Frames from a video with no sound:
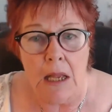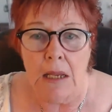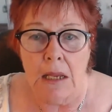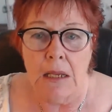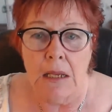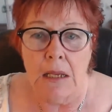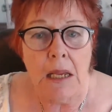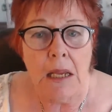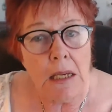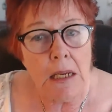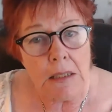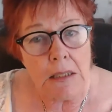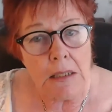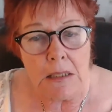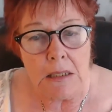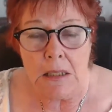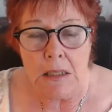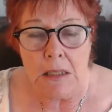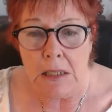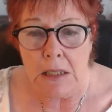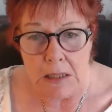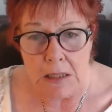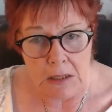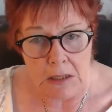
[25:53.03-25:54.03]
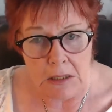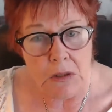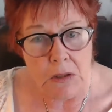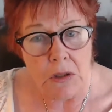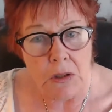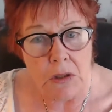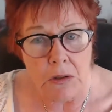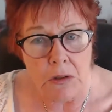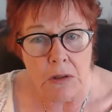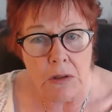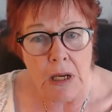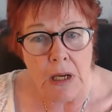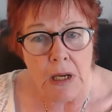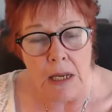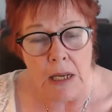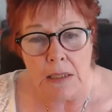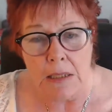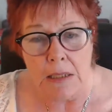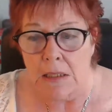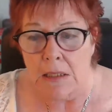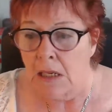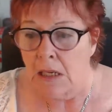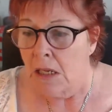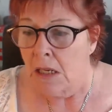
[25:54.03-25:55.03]
yes, listen to your gut.
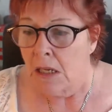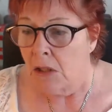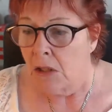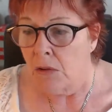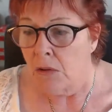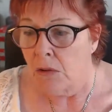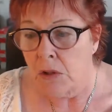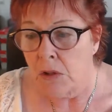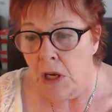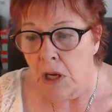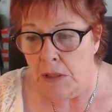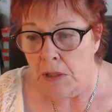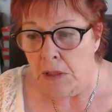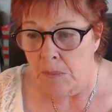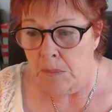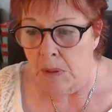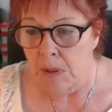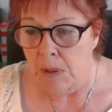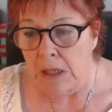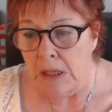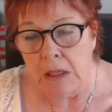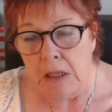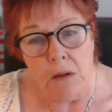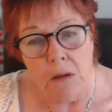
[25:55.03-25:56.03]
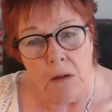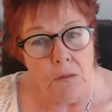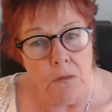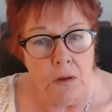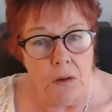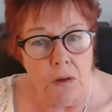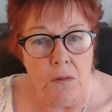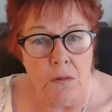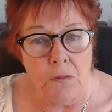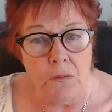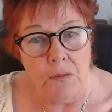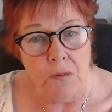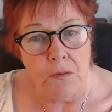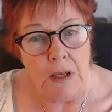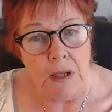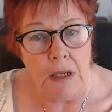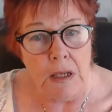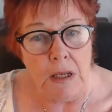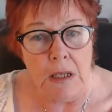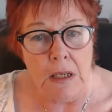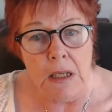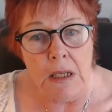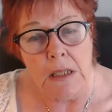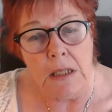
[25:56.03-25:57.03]
Your gut may give you
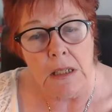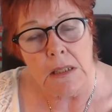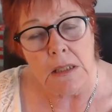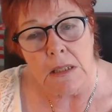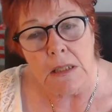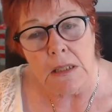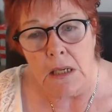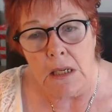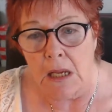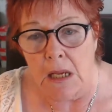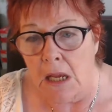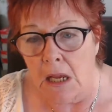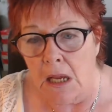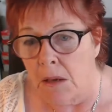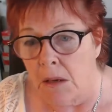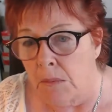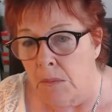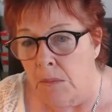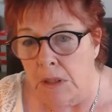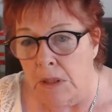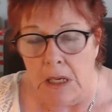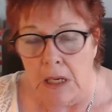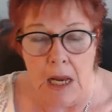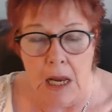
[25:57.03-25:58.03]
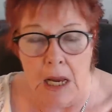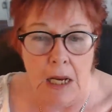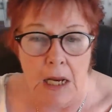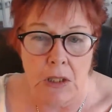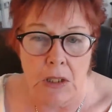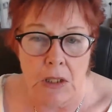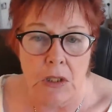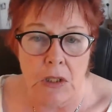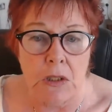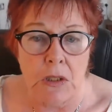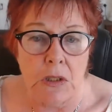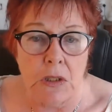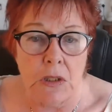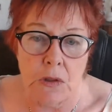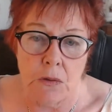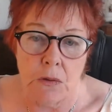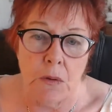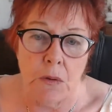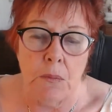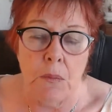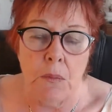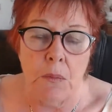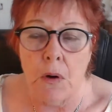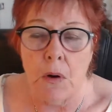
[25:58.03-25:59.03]
feelings, connections to
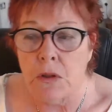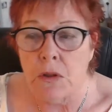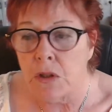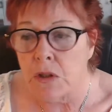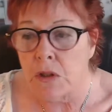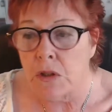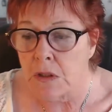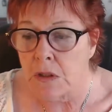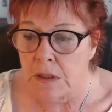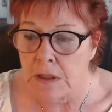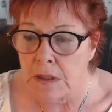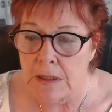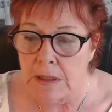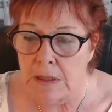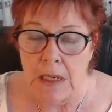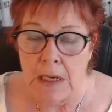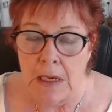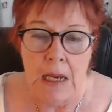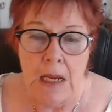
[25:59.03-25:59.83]
emotions.